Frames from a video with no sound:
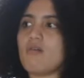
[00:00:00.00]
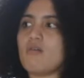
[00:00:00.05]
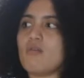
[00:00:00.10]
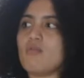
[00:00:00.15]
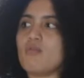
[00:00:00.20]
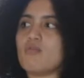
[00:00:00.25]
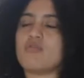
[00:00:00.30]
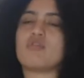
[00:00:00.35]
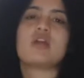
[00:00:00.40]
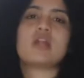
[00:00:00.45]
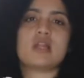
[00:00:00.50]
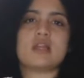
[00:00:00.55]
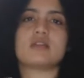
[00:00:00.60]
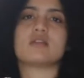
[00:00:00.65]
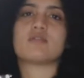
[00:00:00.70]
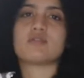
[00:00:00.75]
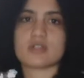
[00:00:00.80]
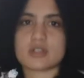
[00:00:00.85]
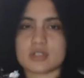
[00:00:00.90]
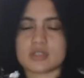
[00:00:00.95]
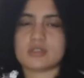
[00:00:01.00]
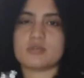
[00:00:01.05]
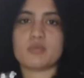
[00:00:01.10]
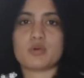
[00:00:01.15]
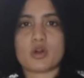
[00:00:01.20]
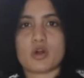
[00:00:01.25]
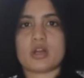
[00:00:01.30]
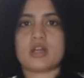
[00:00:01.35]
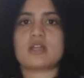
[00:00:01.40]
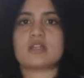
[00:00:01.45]
really difficult to
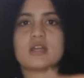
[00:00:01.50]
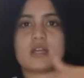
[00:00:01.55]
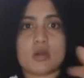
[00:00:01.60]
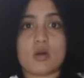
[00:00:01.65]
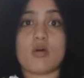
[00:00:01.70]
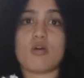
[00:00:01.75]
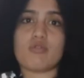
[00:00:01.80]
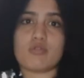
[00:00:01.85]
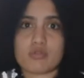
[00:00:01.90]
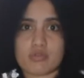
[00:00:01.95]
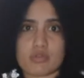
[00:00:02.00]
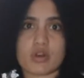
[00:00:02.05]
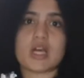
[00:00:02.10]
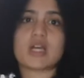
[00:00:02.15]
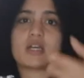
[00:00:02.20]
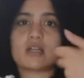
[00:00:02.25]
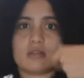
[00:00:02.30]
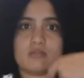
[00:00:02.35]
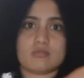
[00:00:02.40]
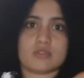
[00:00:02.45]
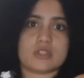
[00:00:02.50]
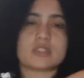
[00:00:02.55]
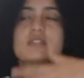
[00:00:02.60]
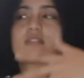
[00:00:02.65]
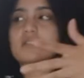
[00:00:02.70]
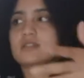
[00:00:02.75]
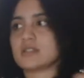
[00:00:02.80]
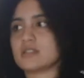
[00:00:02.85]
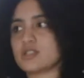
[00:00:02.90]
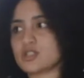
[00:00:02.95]
put on and take off.
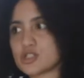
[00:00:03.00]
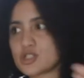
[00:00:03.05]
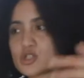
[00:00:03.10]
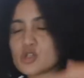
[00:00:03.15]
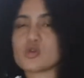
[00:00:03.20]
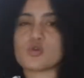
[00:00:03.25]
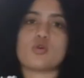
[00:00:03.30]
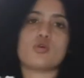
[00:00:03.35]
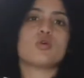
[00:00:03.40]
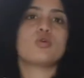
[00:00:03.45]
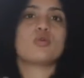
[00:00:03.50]
It's a chore.